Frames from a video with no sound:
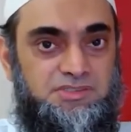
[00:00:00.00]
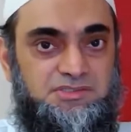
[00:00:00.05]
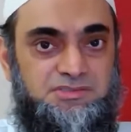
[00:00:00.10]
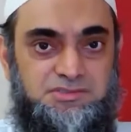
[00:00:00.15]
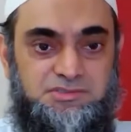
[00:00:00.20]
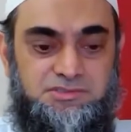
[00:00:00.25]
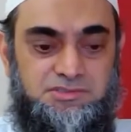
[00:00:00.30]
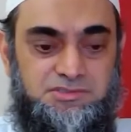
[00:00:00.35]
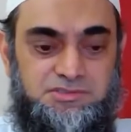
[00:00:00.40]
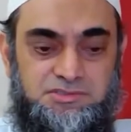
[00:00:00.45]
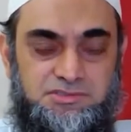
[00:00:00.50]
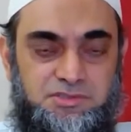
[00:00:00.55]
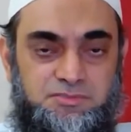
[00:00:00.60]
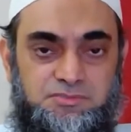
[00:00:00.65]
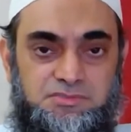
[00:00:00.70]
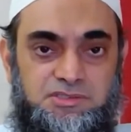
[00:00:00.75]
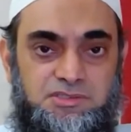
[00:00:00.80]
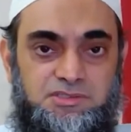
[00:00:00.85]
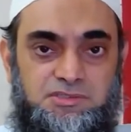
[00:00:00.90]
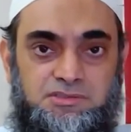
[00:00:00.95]
it's
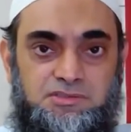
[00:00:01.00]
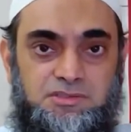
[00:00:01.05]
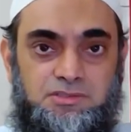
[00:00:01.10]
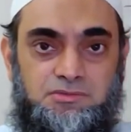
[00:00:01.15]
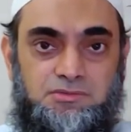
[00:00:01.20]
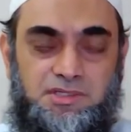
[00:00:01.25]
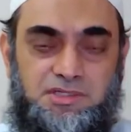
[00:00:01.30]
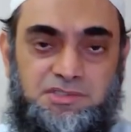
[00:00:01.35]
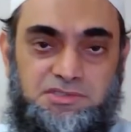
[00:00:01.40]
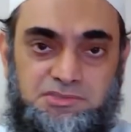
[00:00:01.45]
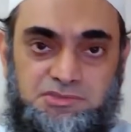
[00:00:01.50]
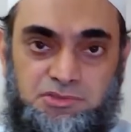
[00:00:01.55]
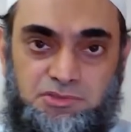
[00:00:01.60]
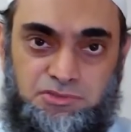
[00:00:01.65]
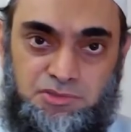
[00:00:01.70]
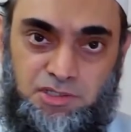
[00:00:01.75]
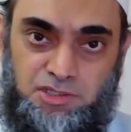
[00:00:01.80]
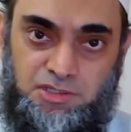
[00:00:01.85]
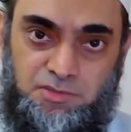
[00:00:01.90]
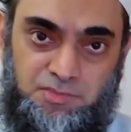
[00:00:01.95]
something the Quran is
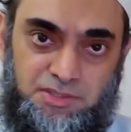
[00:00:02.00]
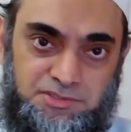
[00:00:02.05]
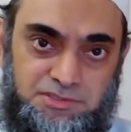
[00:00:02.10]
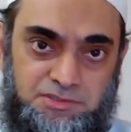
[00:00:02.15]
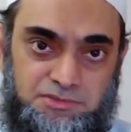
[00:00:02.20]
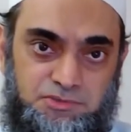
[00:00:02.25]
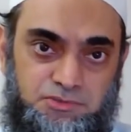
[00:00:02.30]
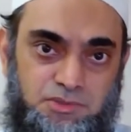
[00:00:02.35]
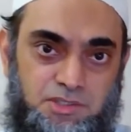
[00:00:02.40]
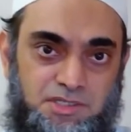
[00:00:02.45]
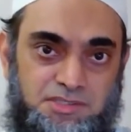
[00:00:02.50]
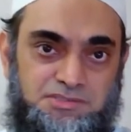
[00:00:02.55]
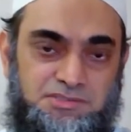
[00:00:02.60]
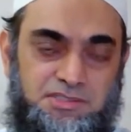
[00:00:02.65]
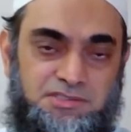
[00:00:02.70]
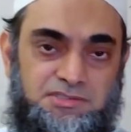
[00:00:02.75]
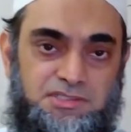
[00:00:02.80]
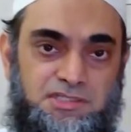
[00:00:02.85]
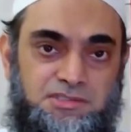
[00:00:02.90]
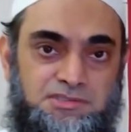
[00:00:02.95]
not talking about. The Quran is
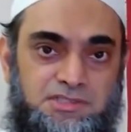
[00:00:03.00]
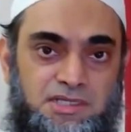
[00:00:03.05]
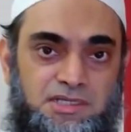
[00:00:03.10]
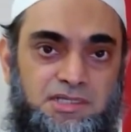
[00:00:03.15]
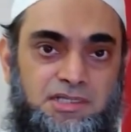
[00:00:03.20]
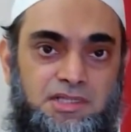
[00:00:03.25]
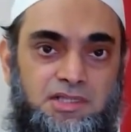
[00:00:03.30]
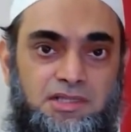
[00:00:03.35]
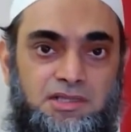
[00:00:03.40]
saying that